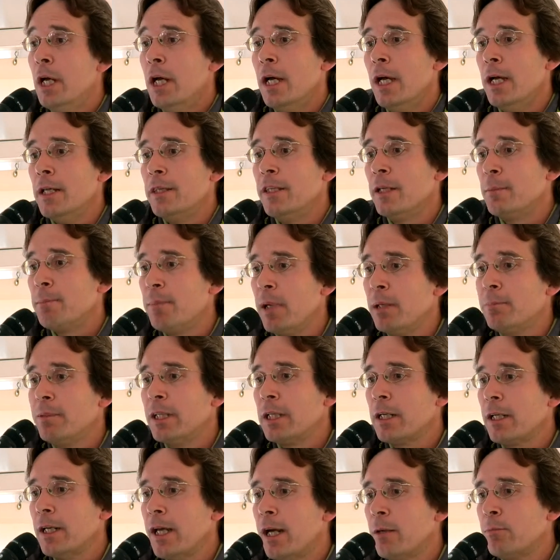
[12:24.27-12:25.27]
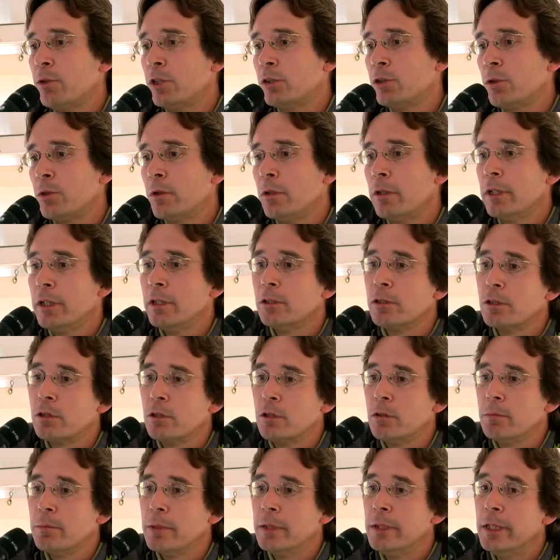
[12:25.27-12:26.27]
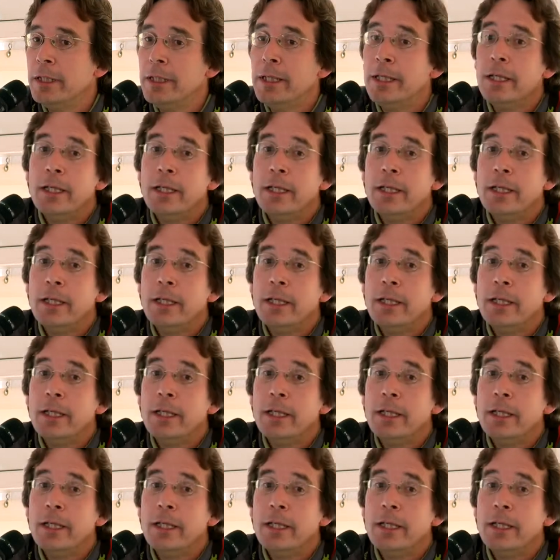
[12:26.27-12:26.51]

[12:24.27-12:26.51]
and that public laboratory has told me,